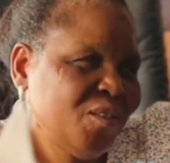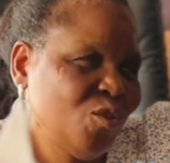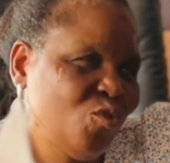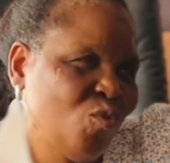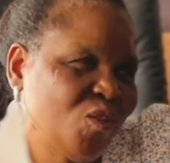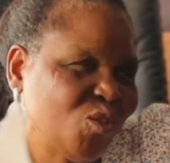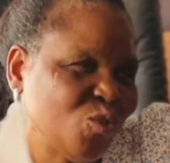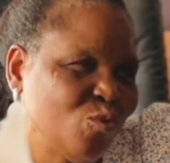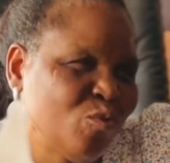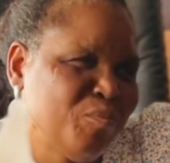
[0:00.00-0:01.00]
so you want
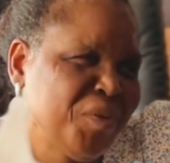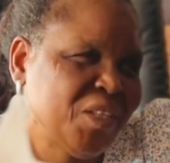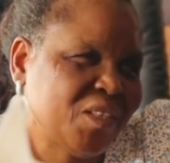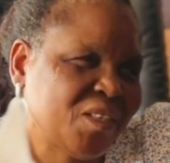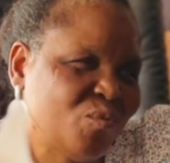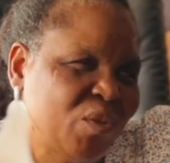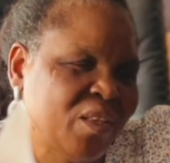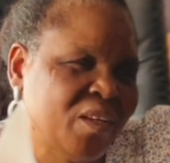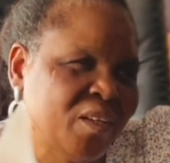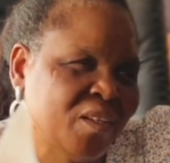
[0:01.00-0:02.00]
to meet
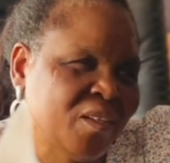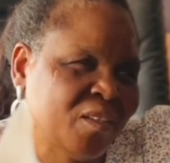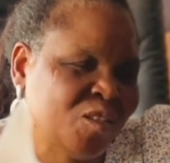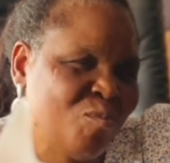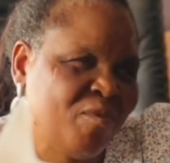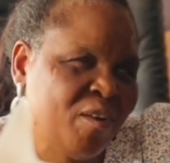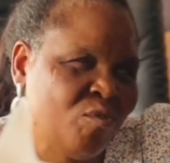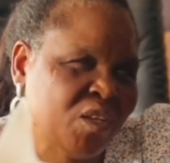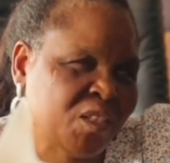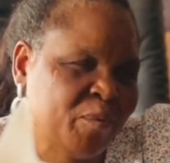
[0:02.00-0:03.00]
with some of our
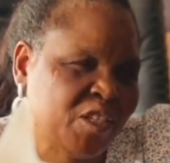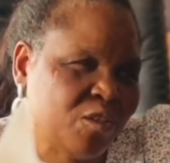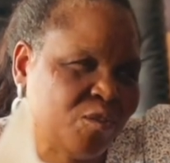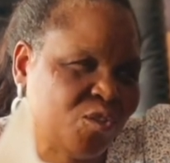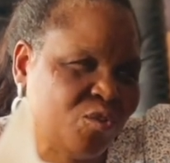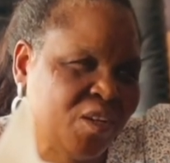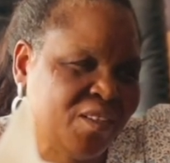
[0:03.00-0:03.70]
special students?